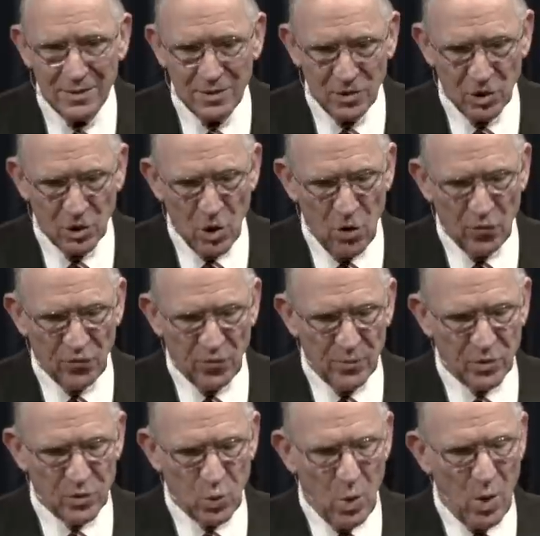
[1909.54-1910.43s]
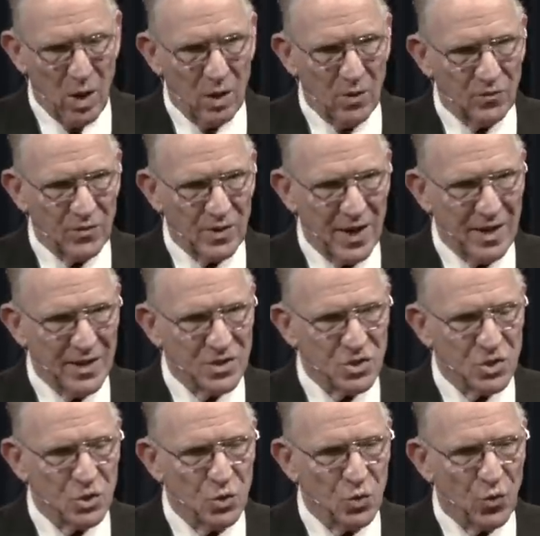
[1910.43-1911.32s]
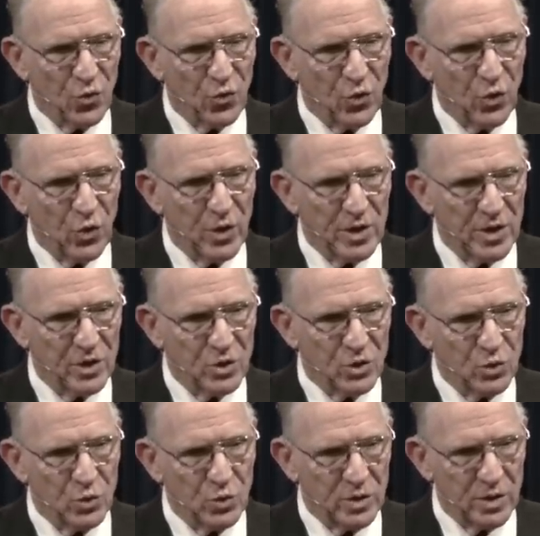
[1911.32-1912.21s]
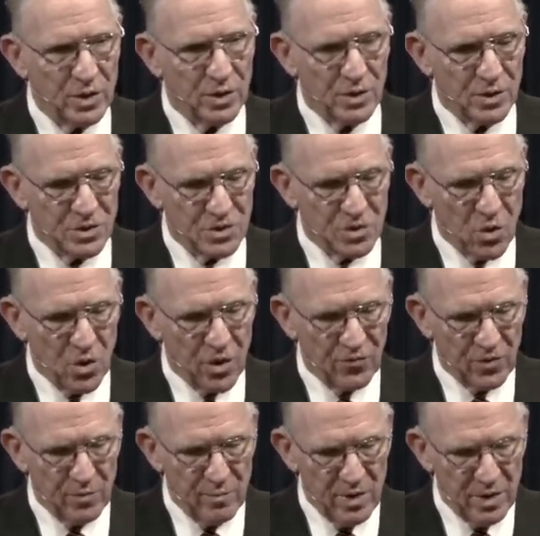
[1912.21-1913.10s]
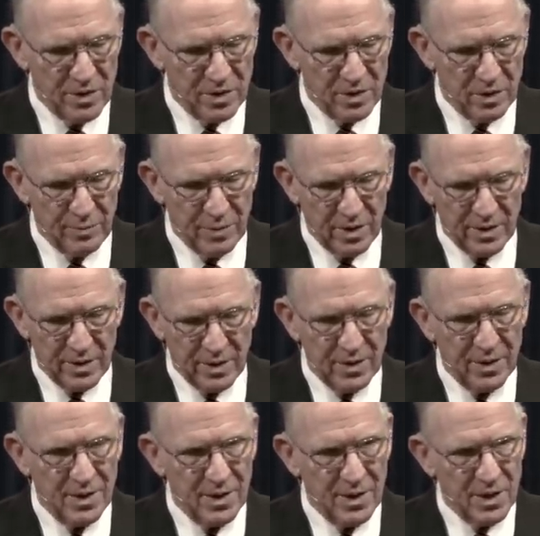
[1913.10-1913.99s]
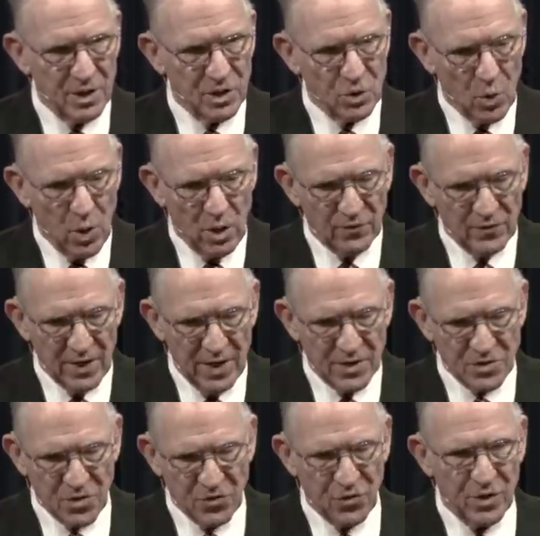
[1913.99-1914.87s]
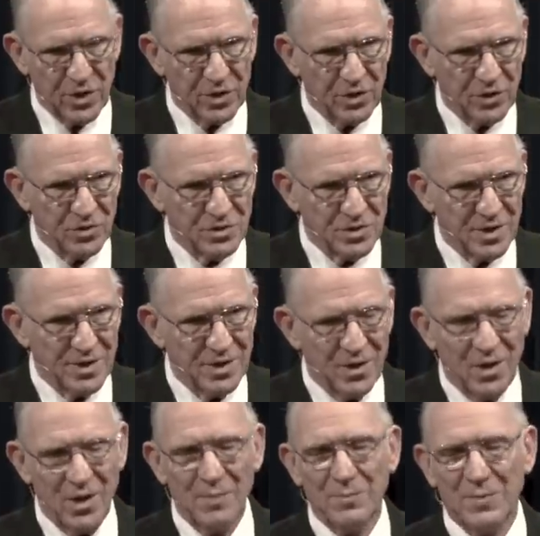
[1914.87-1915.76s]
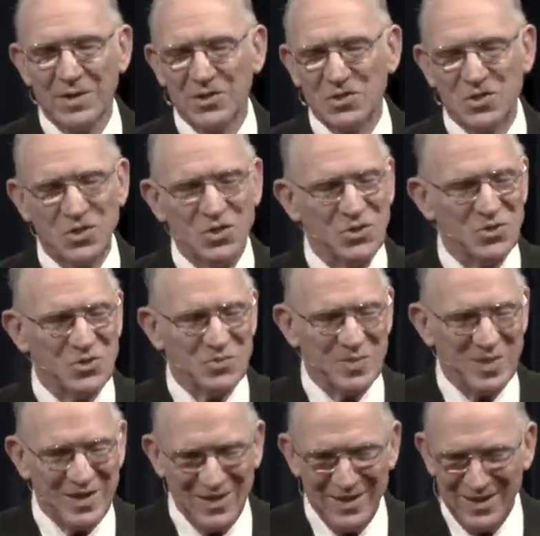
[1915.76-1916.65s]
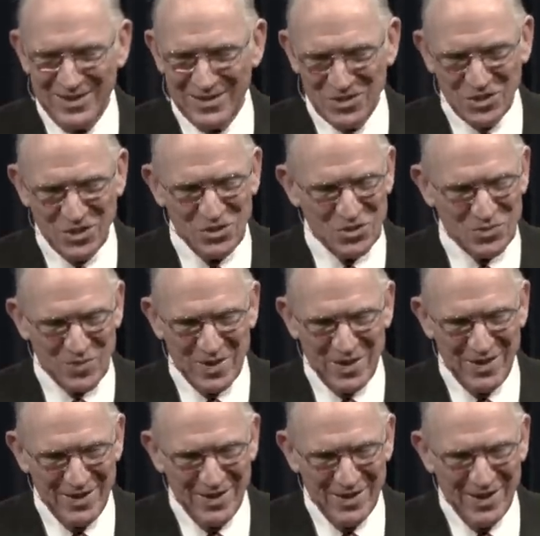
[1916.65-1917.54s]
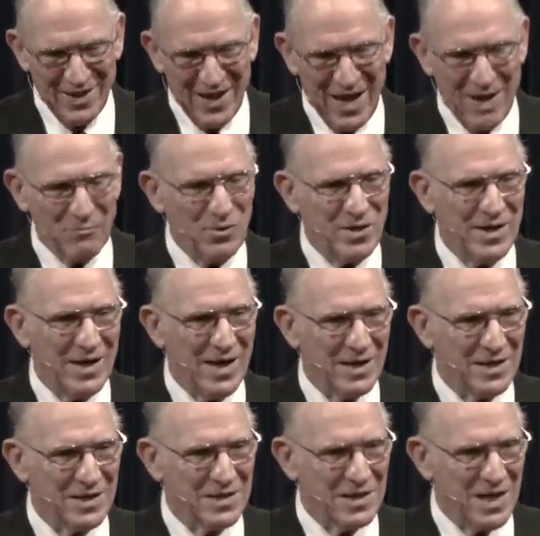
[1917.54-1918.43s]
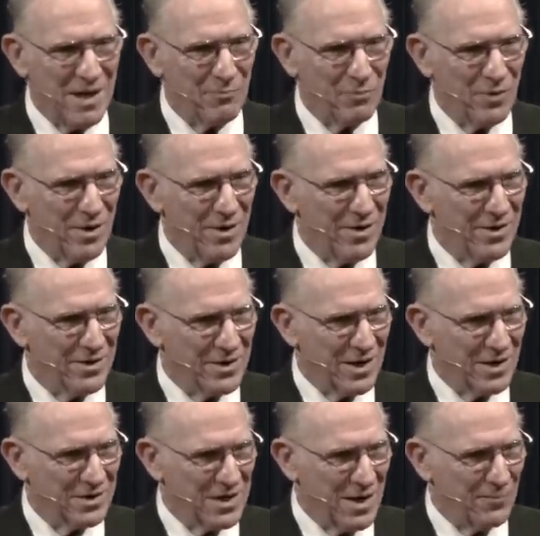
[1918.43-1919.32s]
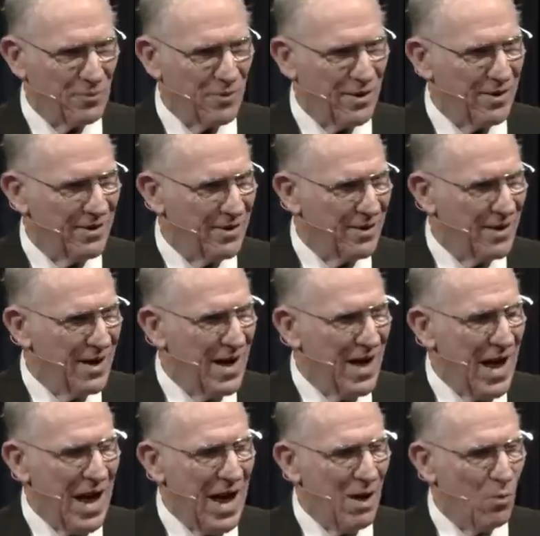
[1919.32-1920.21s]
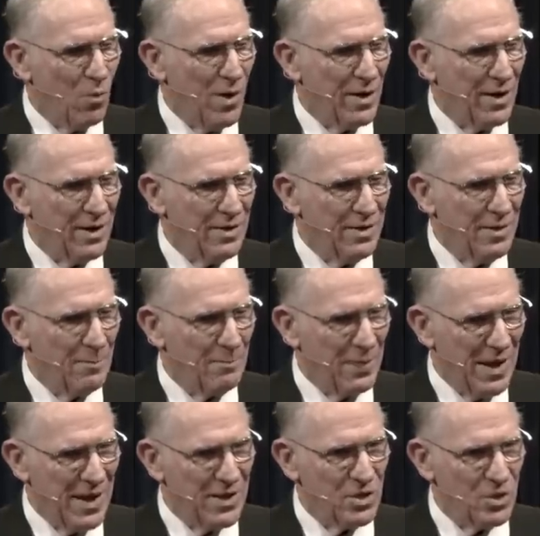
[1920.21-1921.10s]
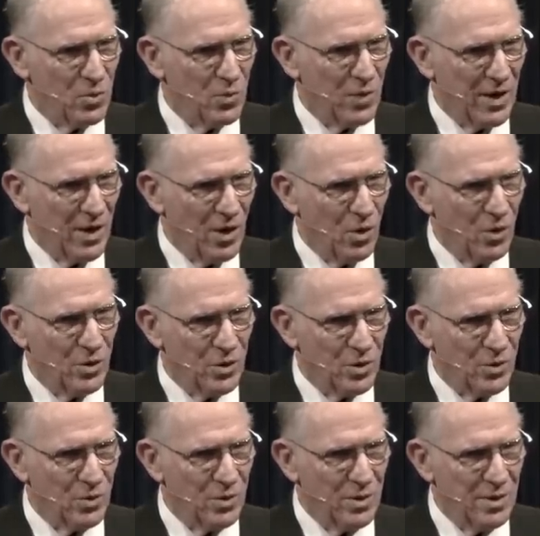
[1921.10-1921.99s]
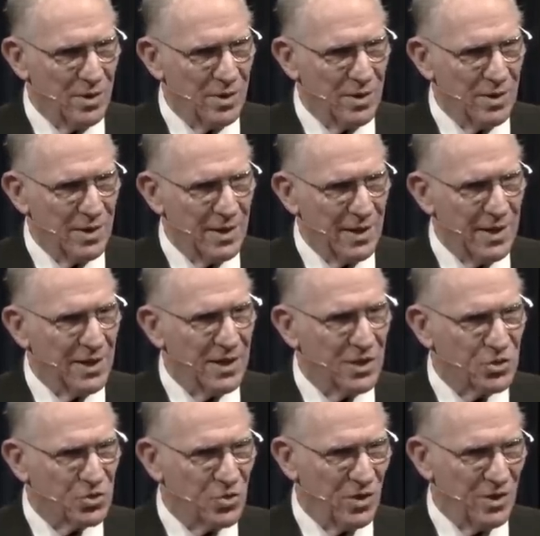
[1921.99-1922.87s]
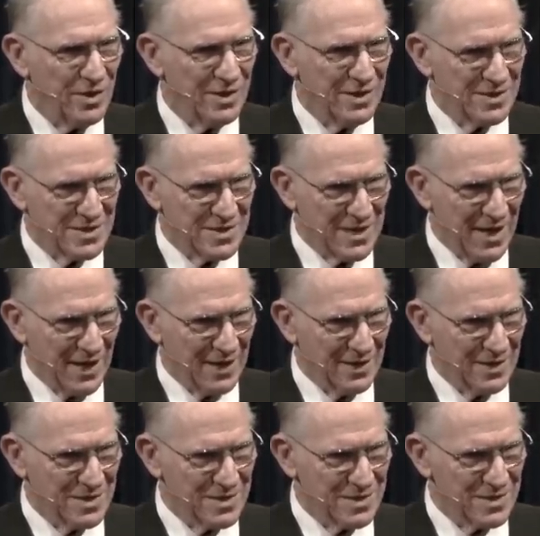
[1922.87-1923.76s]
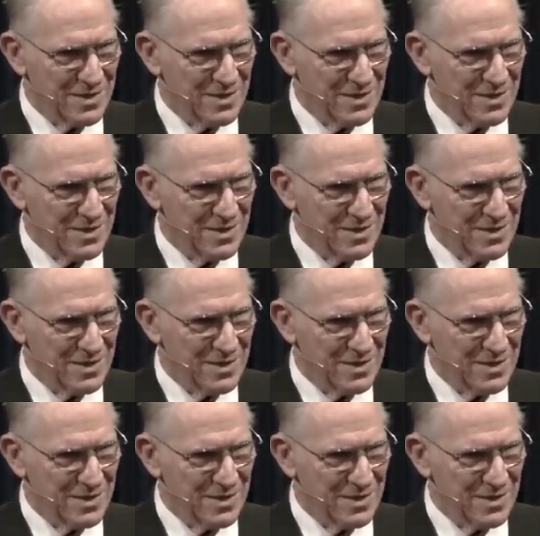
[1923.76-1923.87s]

You go from 12 days to 32 years, going from million to billion, 12 days to 32 years. Oh, but excuse me, I'm really not contemporary here. I want to pay you what I owe you in 1,000,000,000,000 seconds.